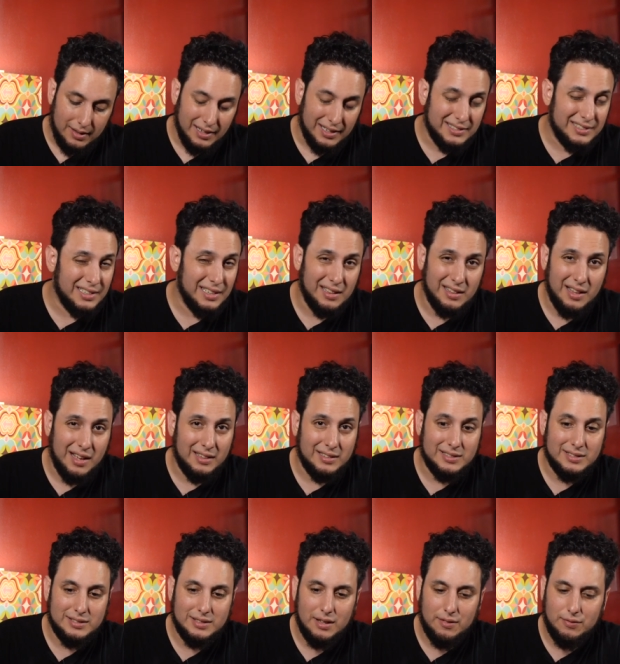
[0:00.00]
like I said, a lot of
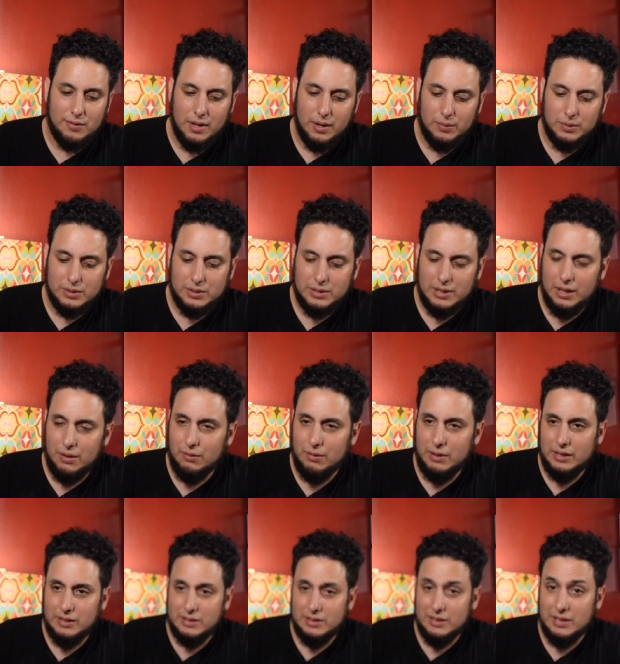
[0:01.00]
the stuff that I was sent
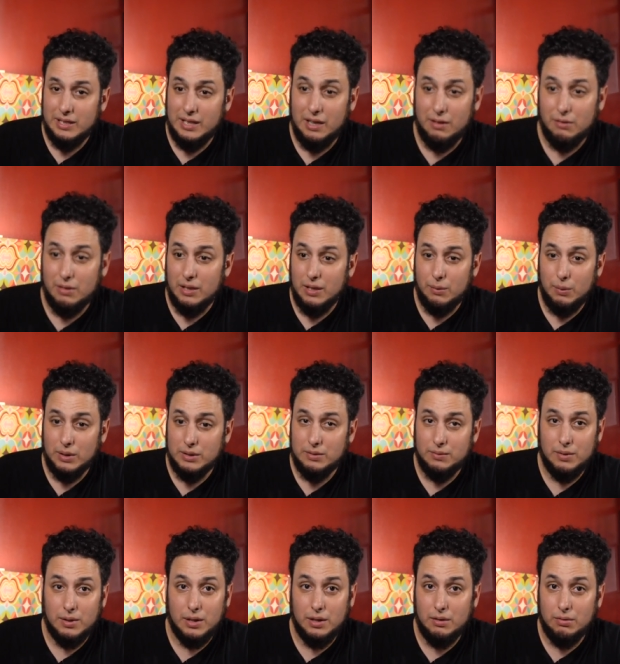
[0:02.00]
recently I really
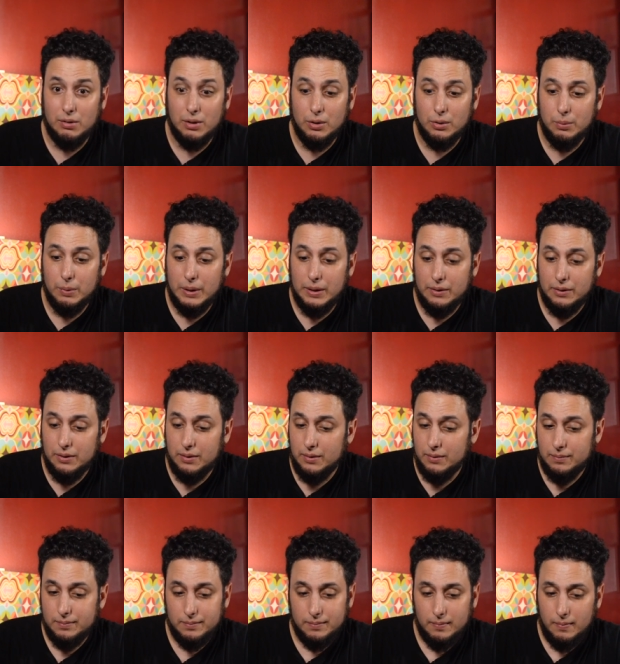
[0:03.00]
wasn't very thrilled with.
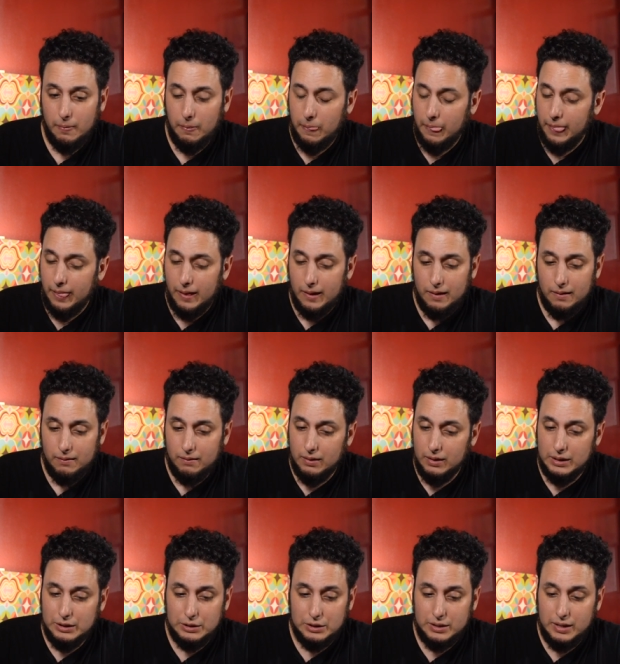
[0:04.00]

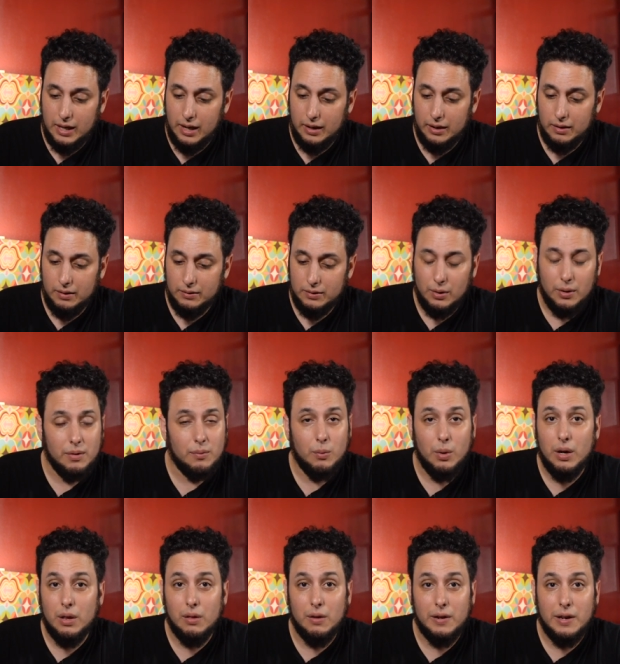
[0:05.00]
Really just kind of don't even
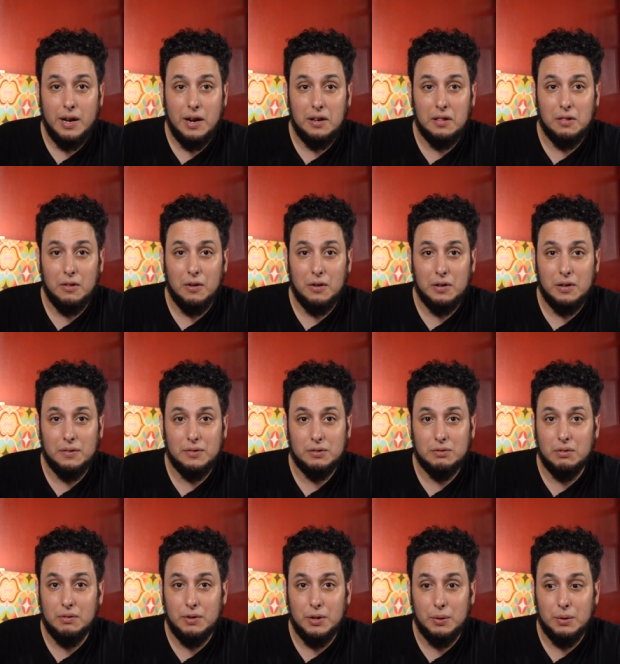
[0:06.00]
want to look at it long enough
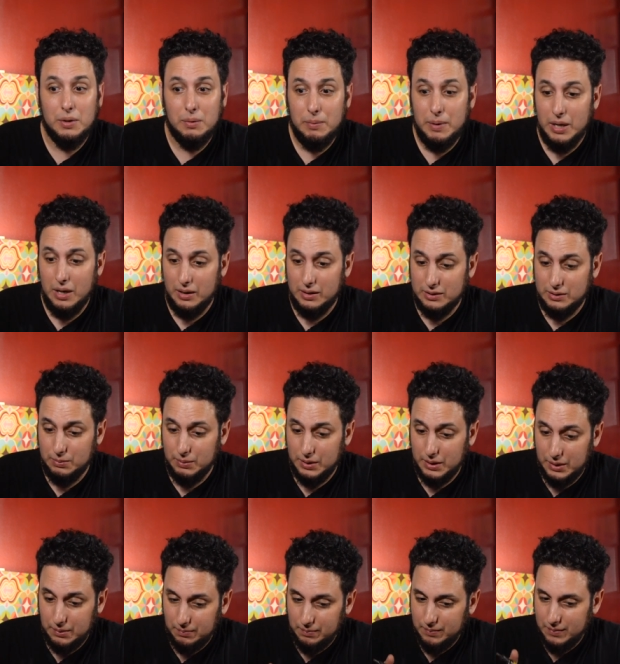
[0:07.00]
to review it, to be honest
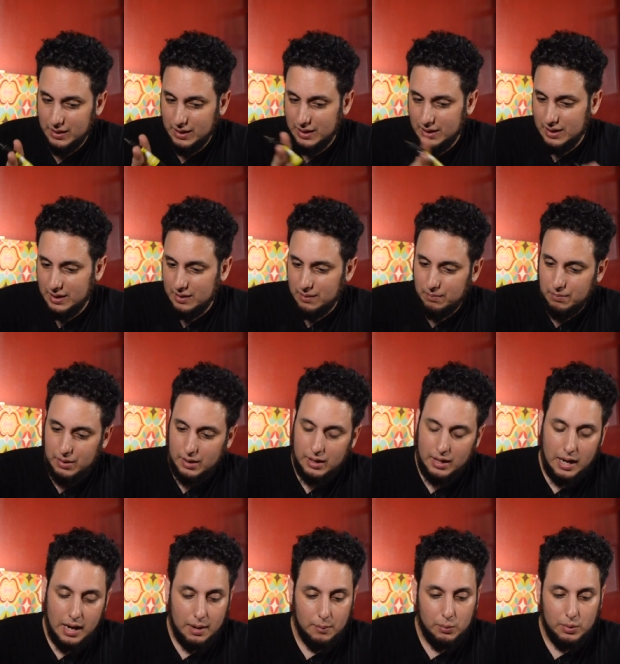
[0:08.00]
with you.
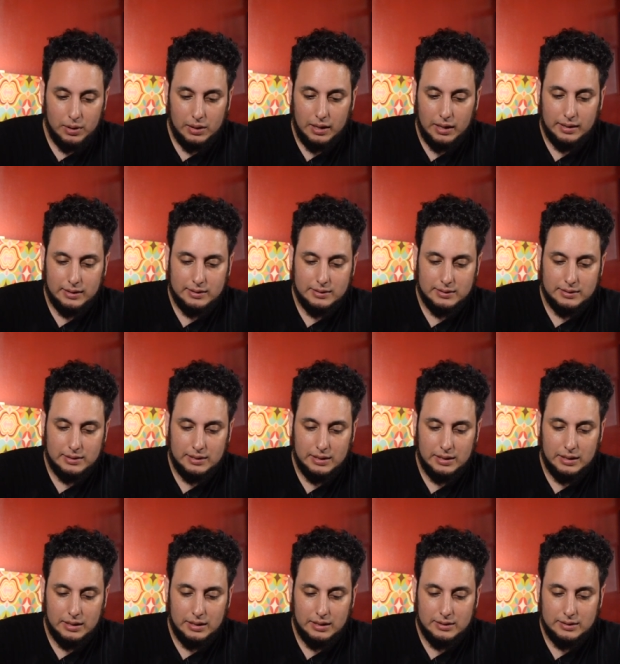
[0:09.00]
But I would like to
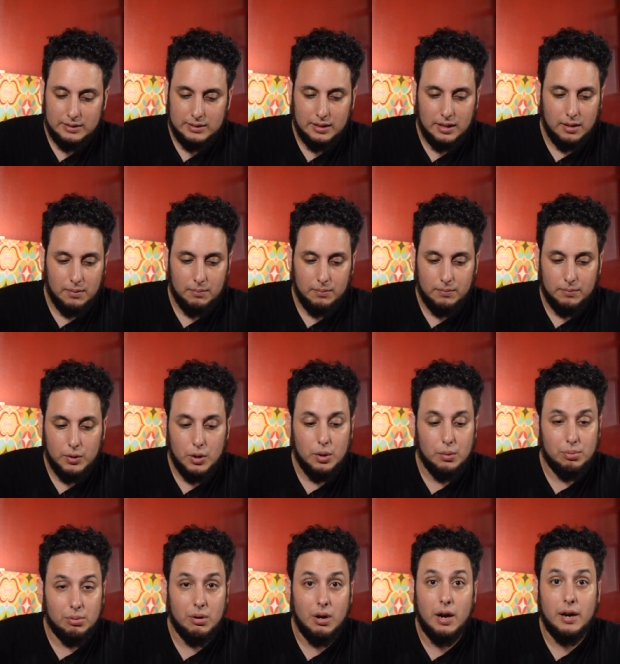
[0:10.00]
see some
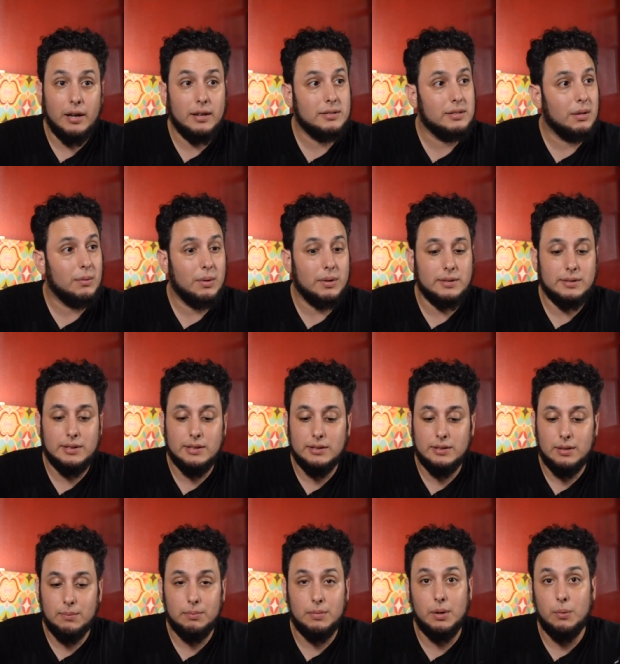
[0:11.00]
new products. I want to see
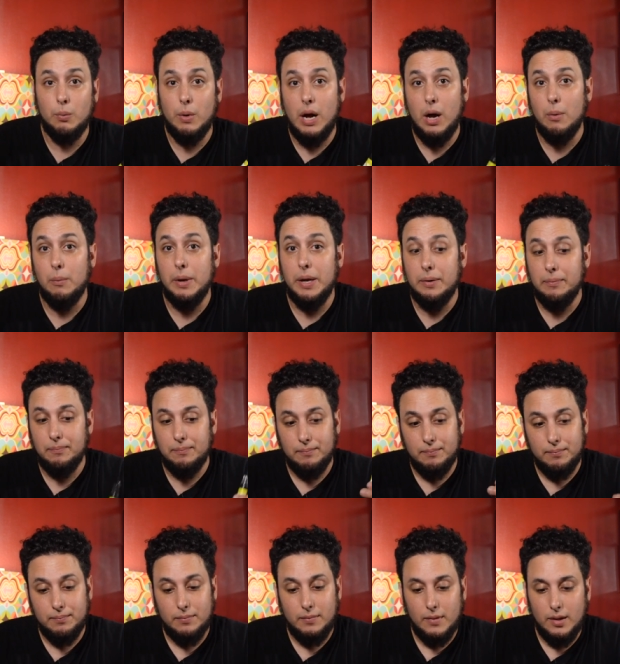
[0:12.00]
something wow me.
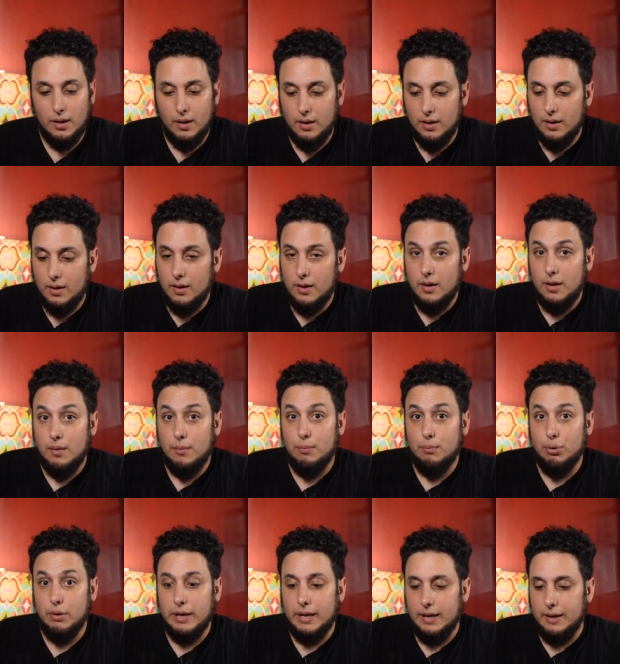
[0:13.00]

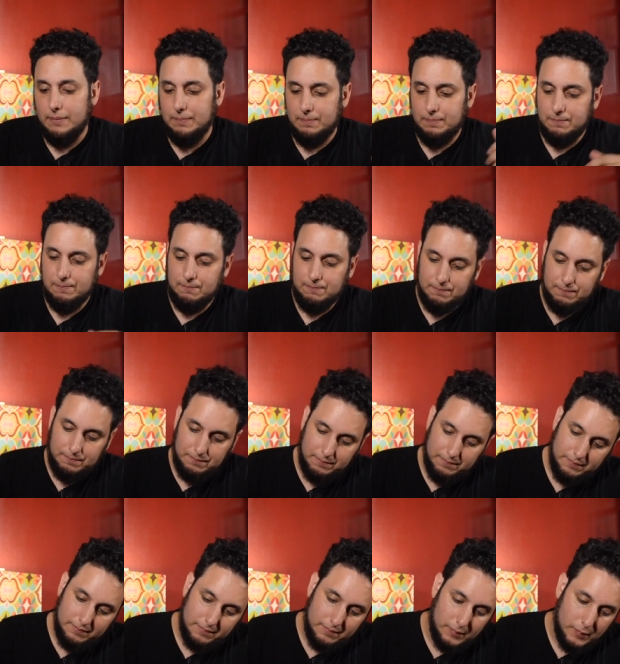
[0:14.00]
Bring it,
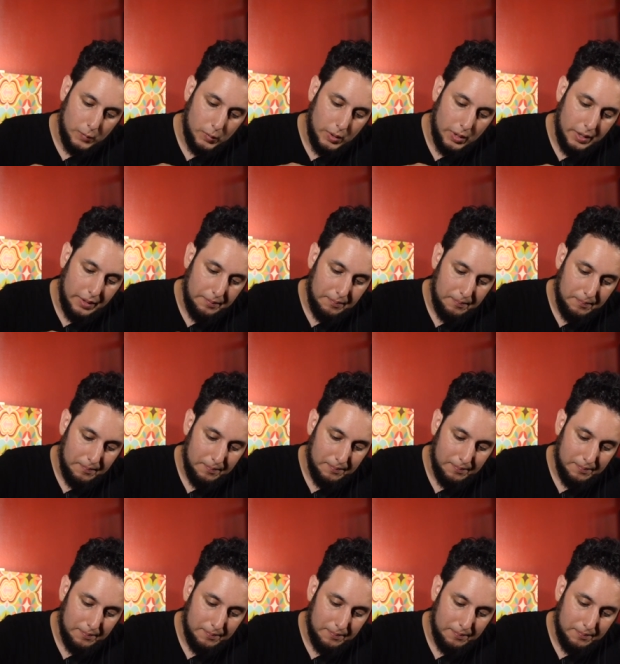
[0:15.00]
okay?